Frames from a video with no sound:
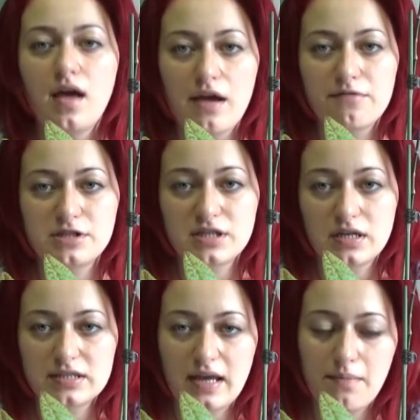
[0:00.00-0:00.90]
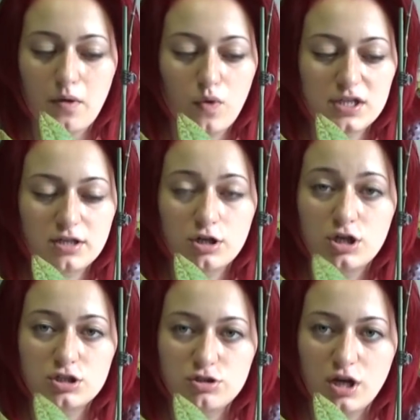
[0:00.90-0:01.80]
every single time I water
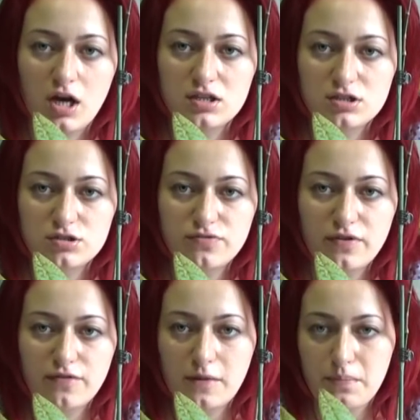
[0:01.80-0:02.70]
her 350